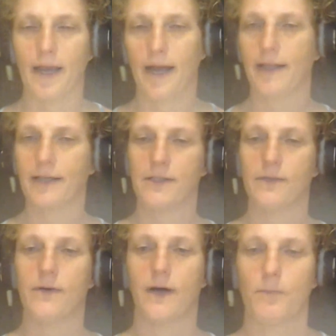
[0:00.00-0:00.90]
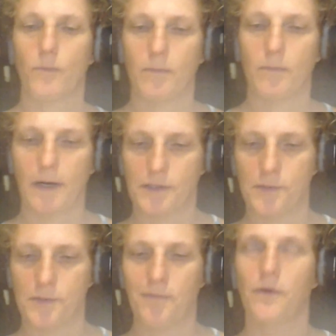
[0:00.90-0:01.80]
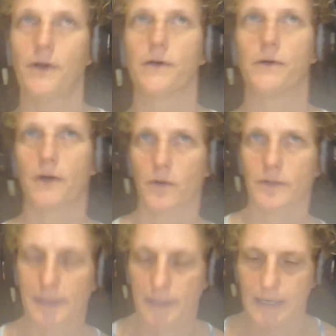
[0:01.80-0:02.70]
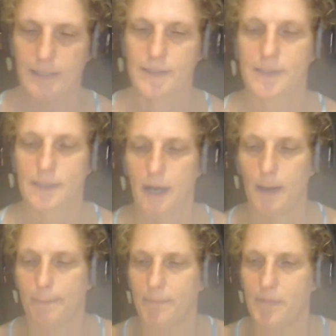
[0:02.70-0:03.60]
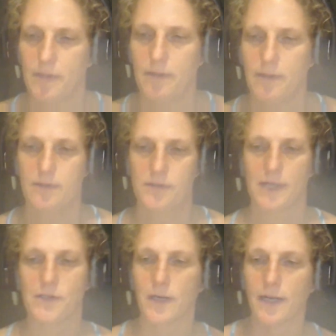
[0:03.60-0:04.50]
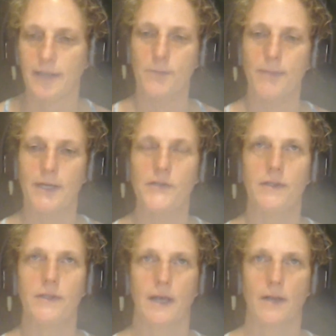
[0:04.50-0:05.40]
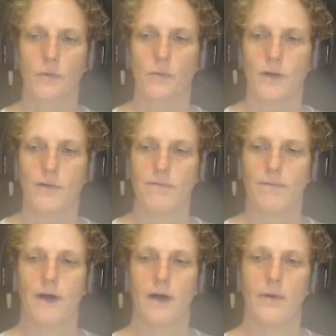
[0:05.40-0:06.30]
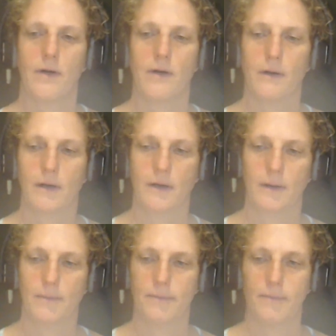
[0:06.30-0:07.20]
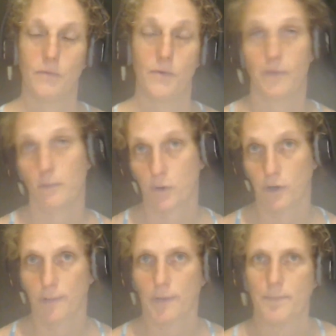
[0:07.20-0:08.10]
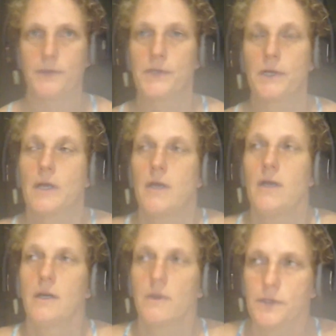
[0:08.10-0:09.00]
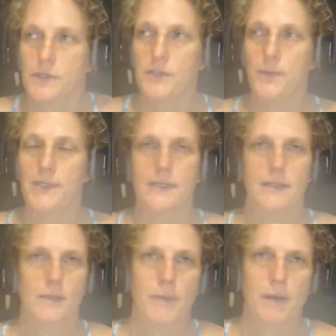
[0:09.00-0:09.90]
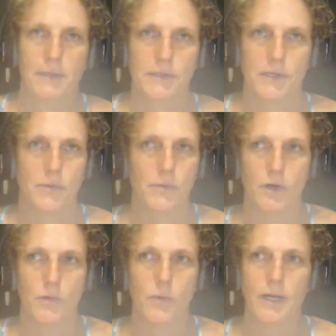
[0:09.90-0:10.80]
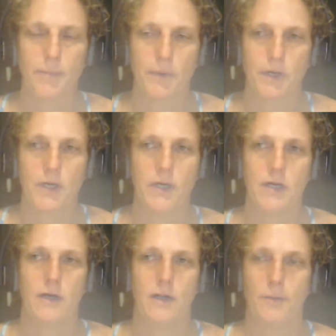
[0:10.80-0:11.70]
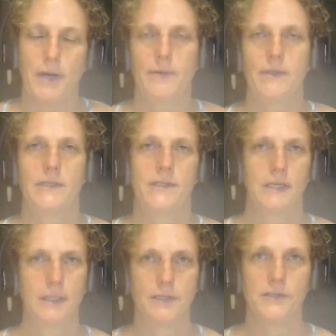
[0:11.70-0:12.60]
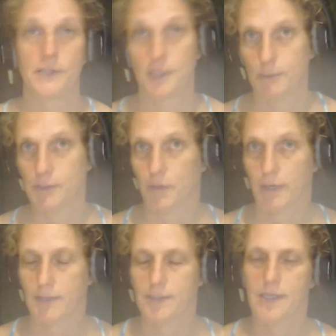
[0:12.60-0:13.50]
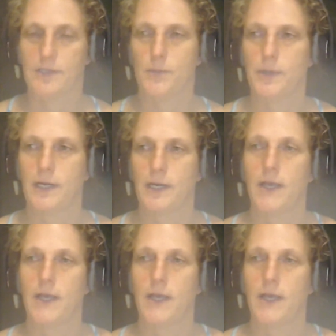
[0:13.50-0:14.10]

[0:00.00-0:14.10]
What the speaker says: I'd like to, just before you go to the next section, I'd like to mention that one of our board members, who has just recently published an award-winning book called Artists Tilly, she's going to be joining us next week,